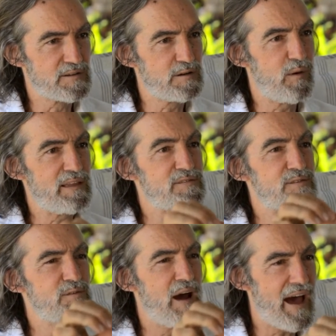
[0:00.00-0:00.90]
who went
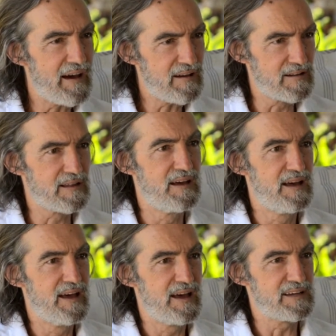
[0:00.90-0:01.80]
through hell
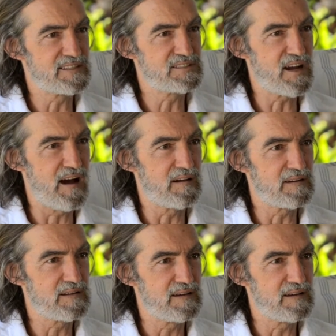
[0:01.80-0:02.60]
as a child.